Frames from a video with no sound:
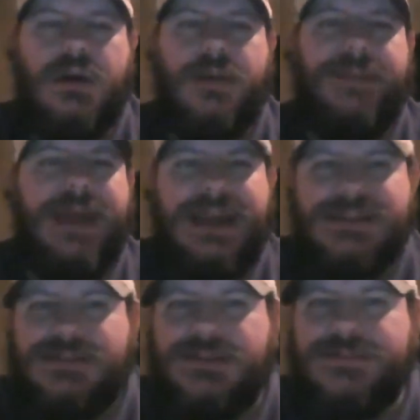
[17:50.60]

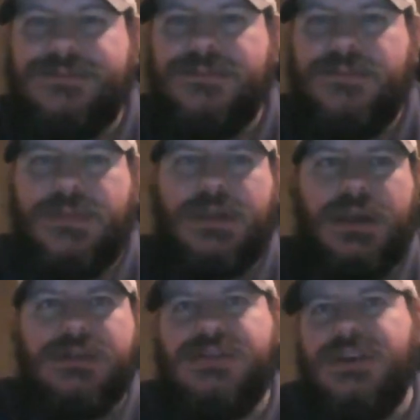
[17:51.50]
passer
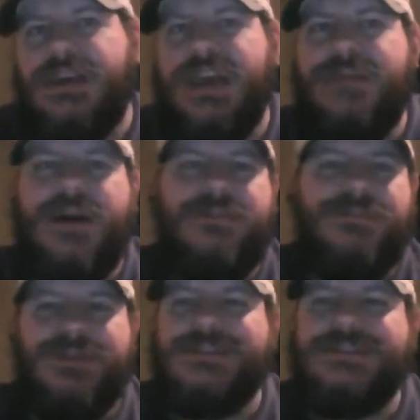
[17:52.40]
until he came out of
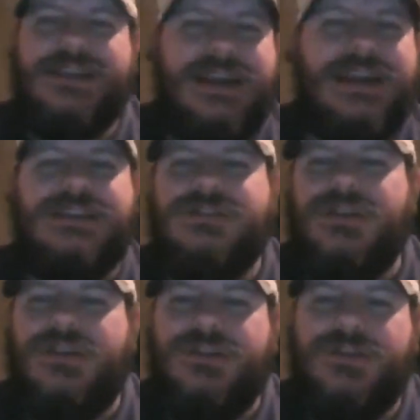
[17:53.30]
prison, and then he
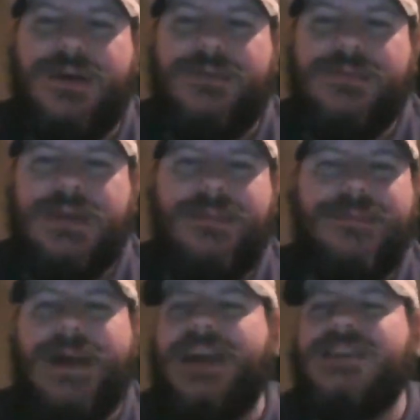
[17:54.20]
started to do that.
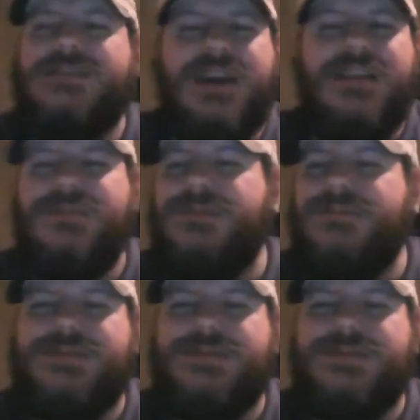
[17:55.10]
Max Kellerman,